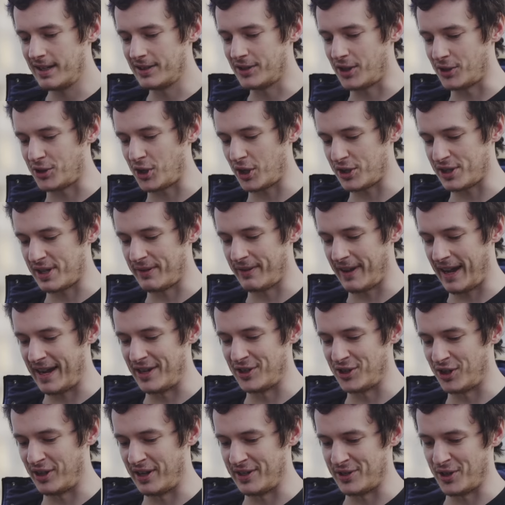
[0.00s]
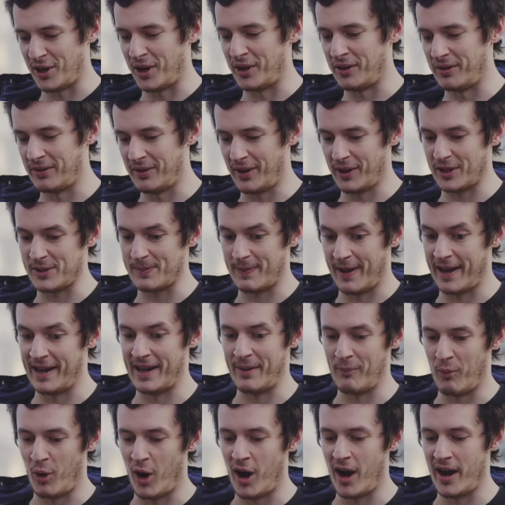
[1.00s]
the justification is on
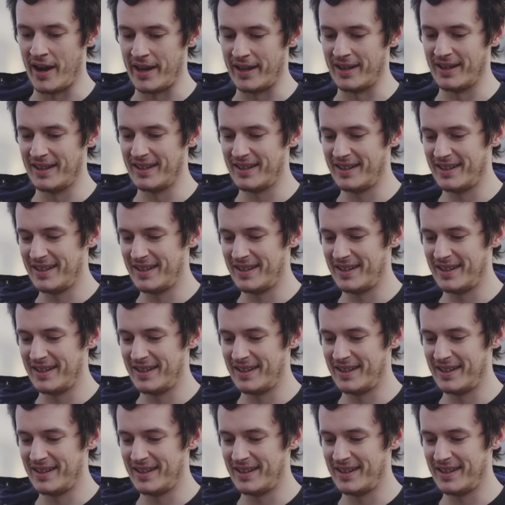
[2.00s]
explaining why